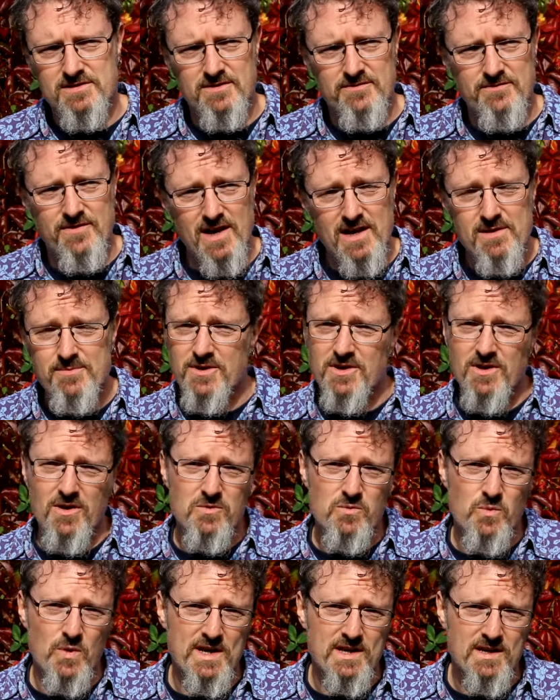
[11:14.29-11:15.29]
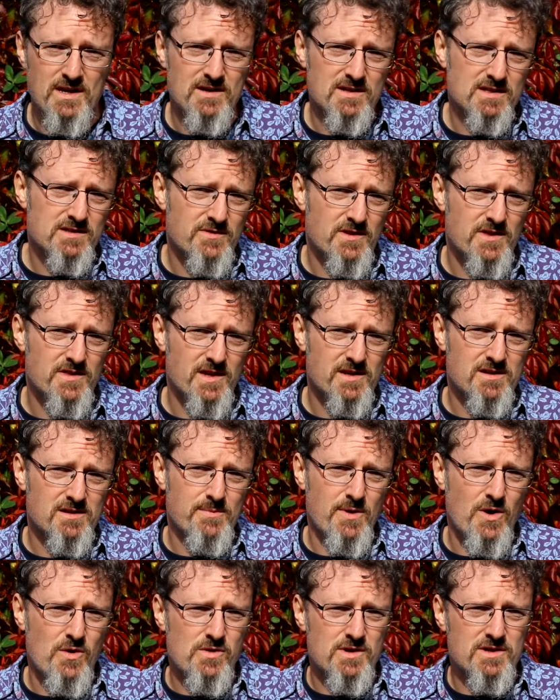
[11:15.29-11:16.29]
development on Windows for
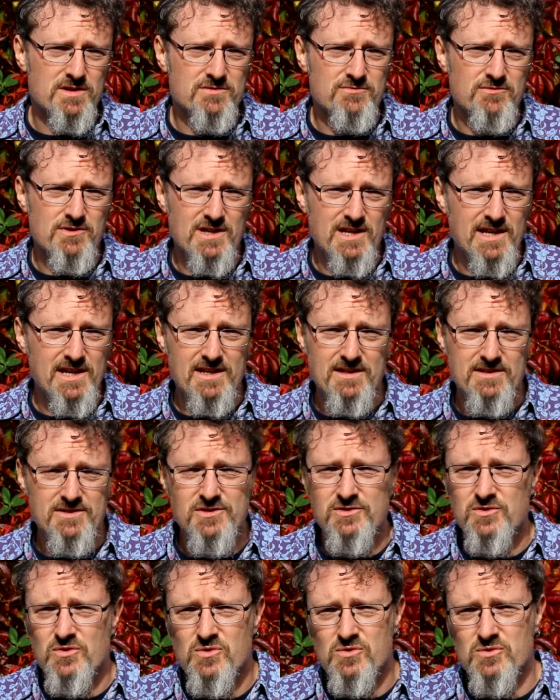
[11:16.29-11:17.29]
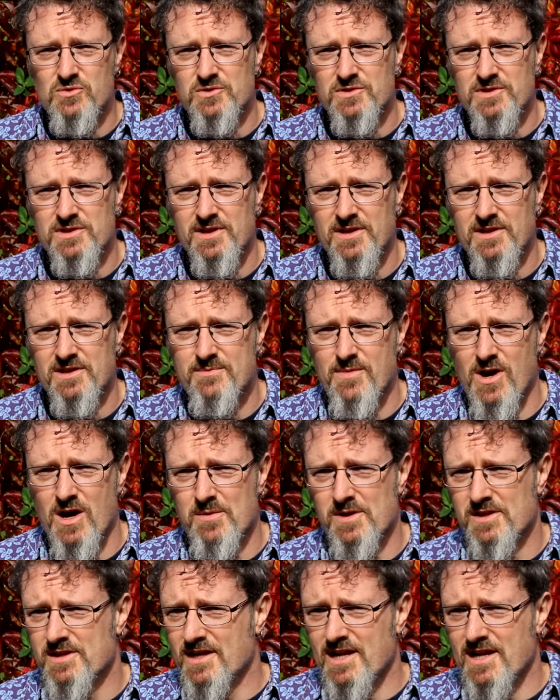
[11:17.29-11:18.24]
Thunderbolt has really stalled at the moment.